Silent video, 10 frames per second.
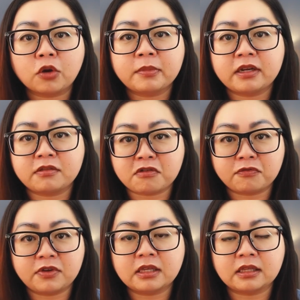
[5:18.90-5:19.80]
harming their
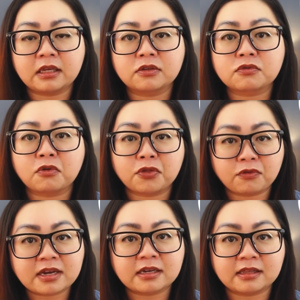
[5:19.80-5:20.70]
feelings or
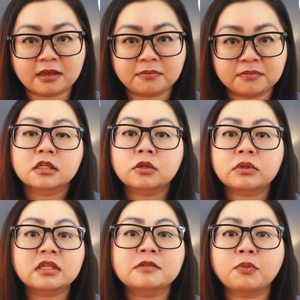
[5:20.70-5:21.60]
threatening them. So
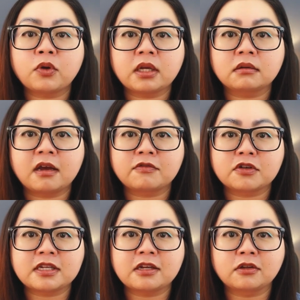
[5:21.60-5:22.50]
at this point, after
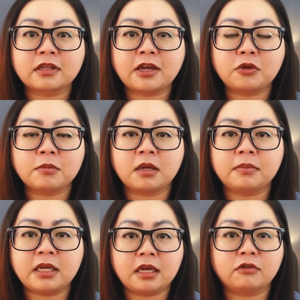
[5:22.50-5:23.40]
saying all that, you might
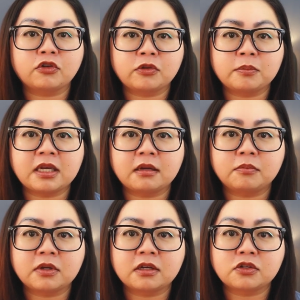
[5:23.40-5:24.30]
be angry with me
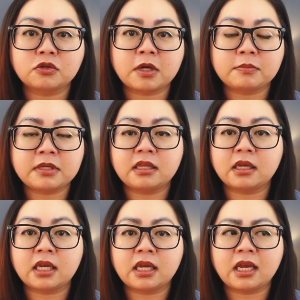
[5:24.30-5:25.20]
because you might be
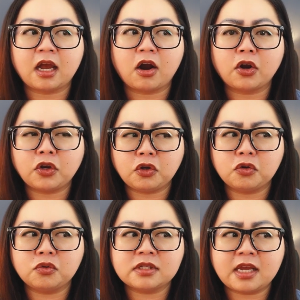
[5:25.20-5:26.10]
thinking, are
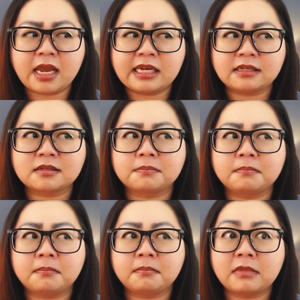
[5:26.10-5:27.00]
you saying it's
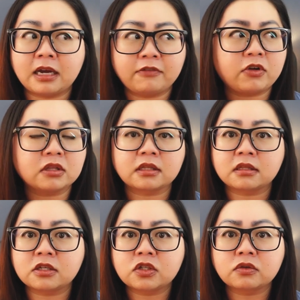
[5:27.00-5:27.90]
my fault that
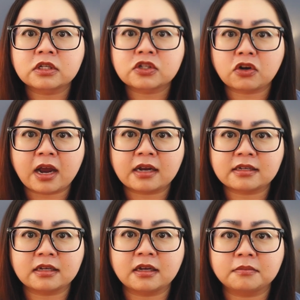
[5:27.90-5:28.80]
these students are
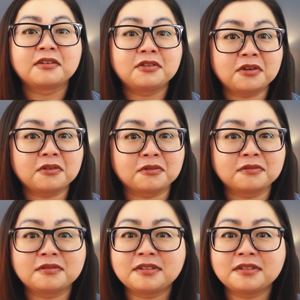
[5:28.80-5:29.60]
acting up? No,